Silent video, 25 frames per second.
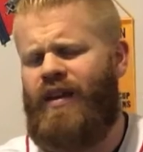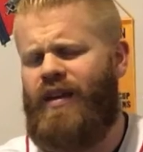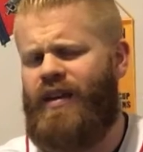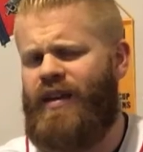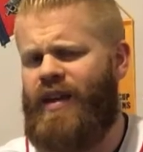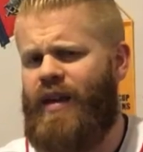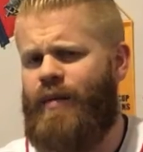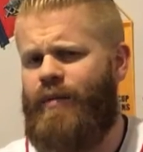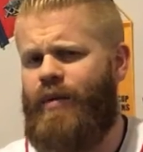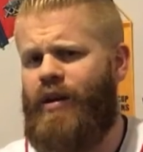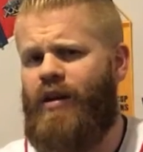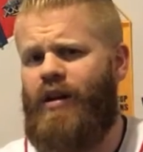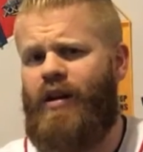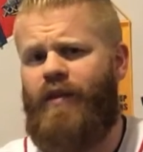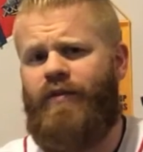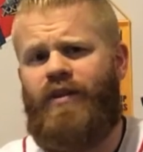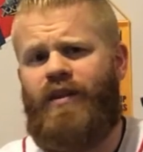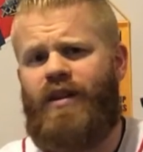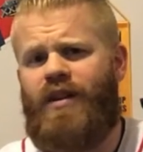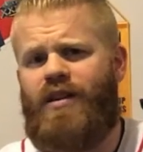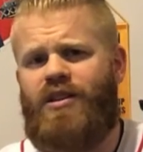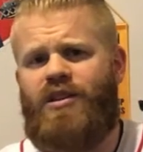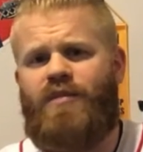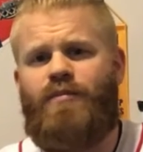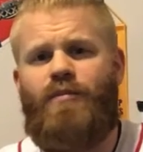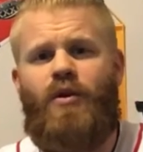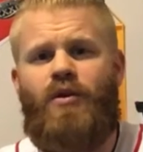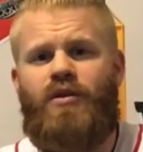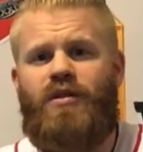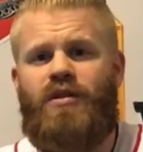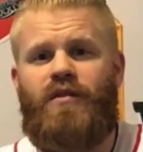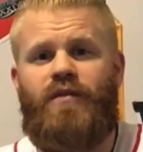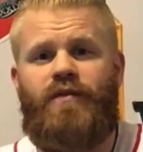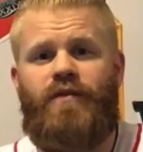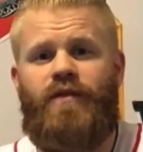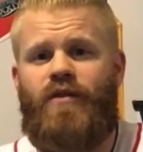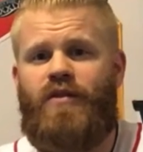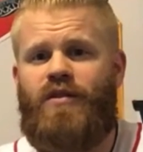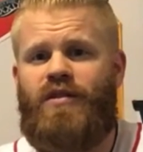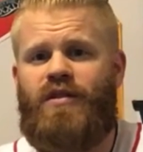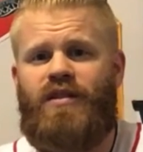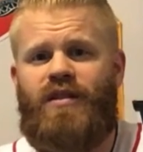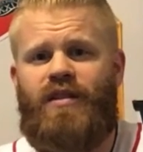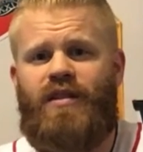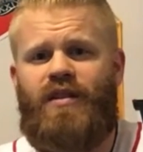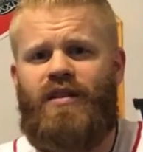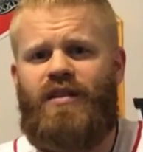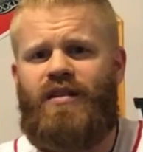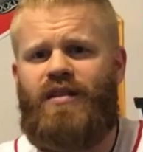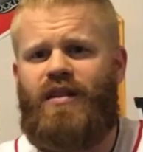came out after getting smoked in the first
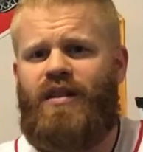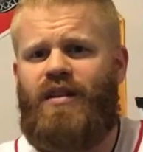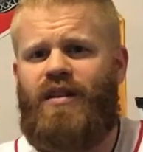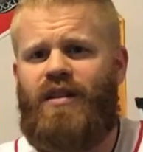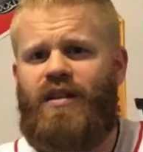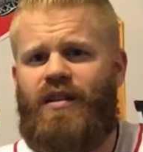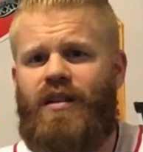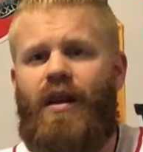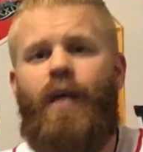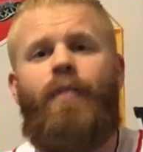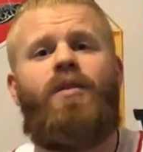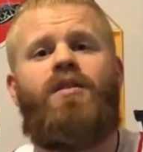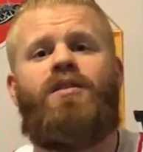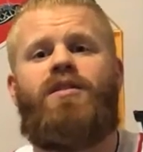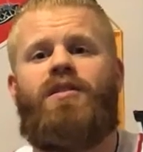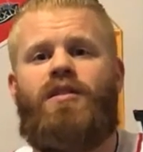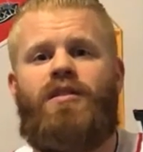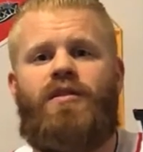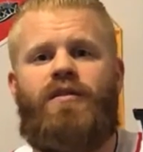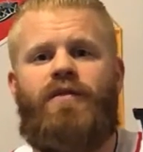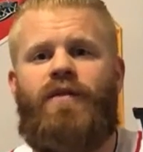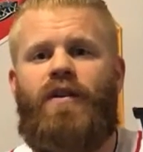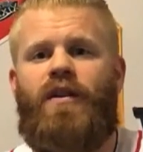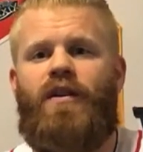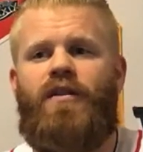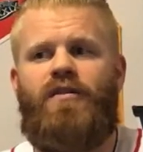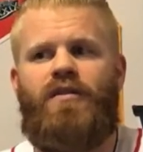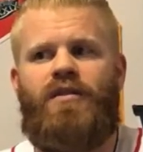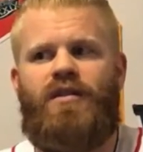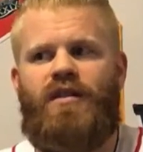inning, said he had numbness in his fingers,